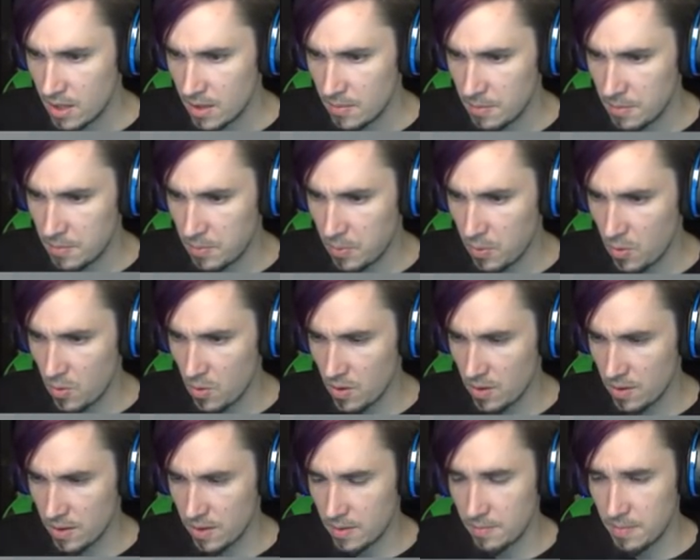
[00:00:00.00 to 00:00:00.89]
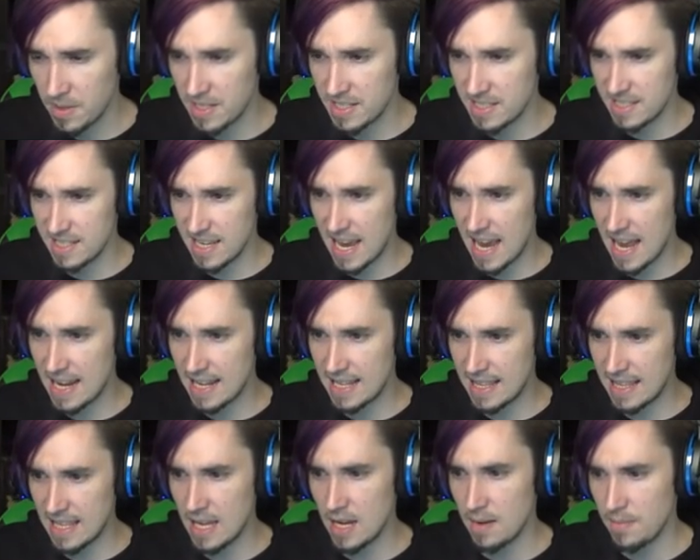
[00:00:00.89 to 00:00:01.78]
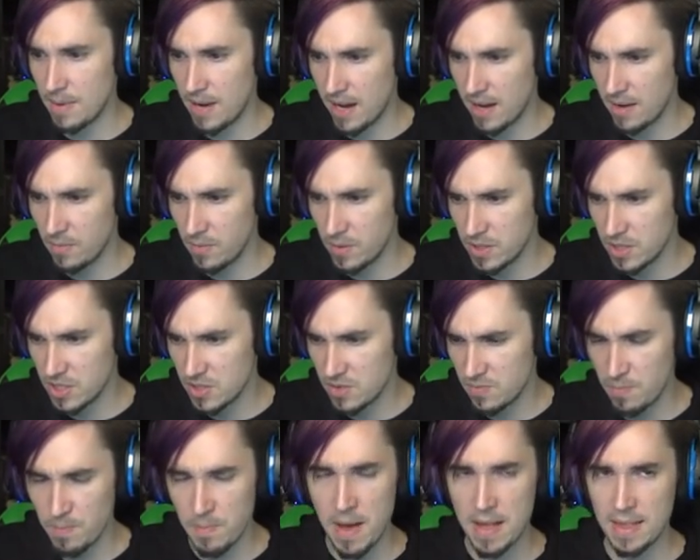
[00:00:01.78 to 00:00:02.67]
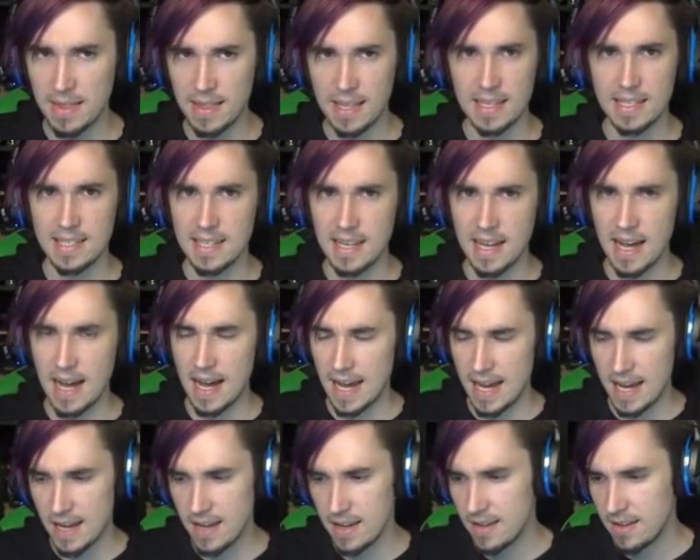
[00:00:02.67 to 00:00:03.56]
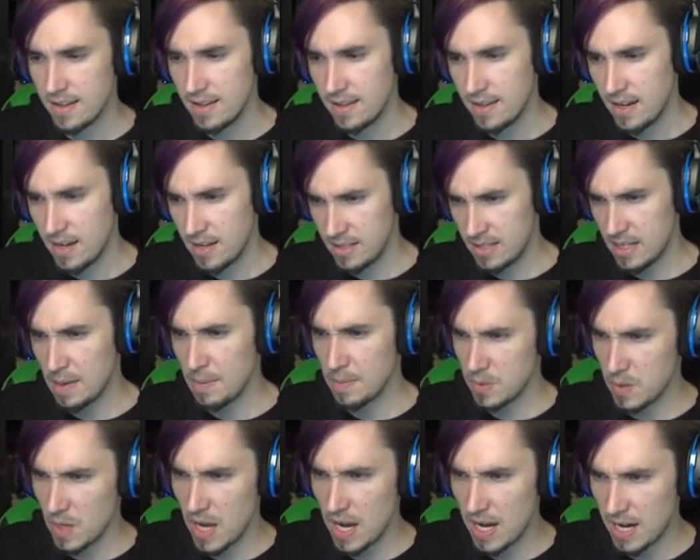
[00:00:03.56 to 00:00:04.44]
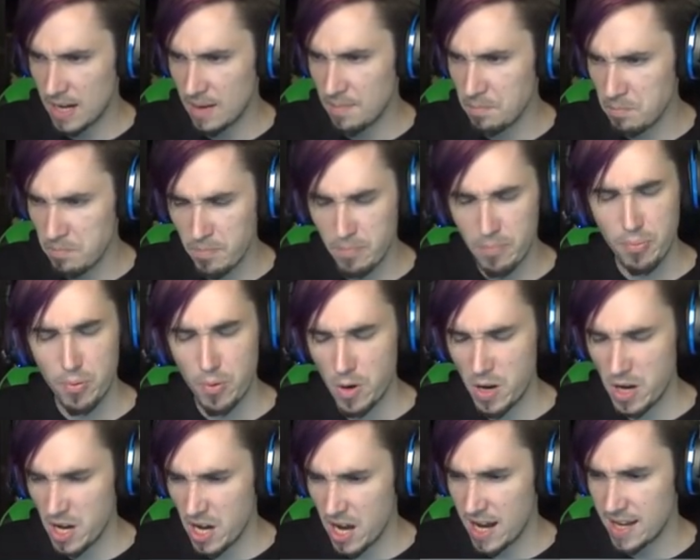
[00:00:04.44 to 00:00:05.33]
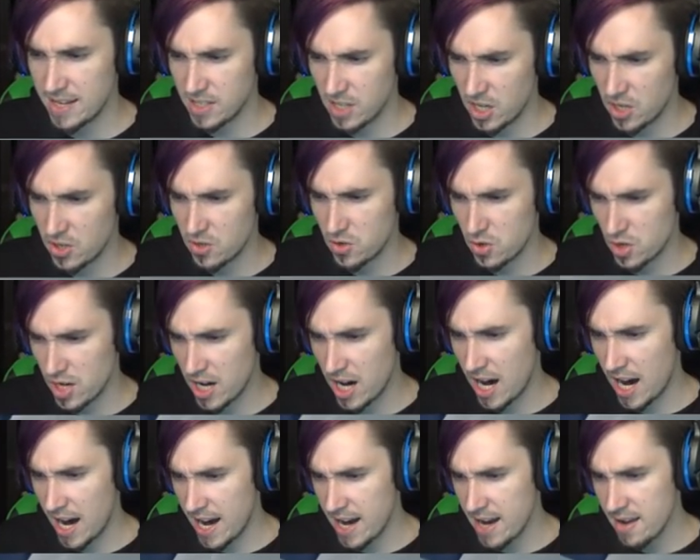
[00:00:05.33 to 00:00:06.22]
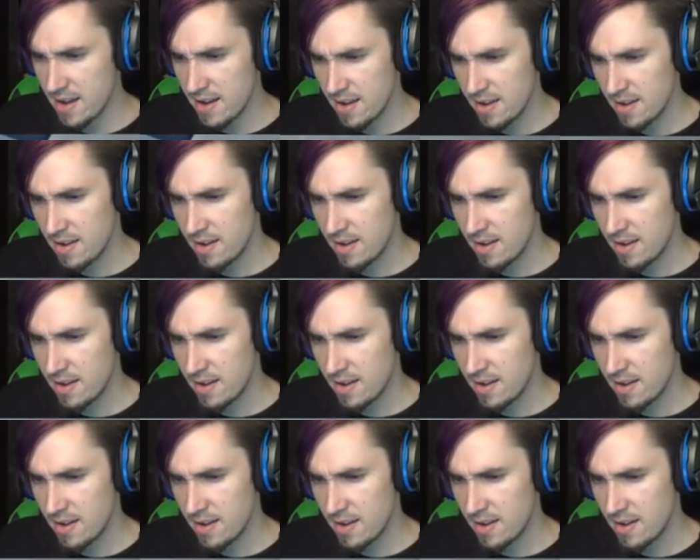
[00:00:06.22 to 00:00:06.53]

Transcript: It'd be poor, that'd be a sad thing, man. We just met this guy. He seems like a pretty nice hunter guy.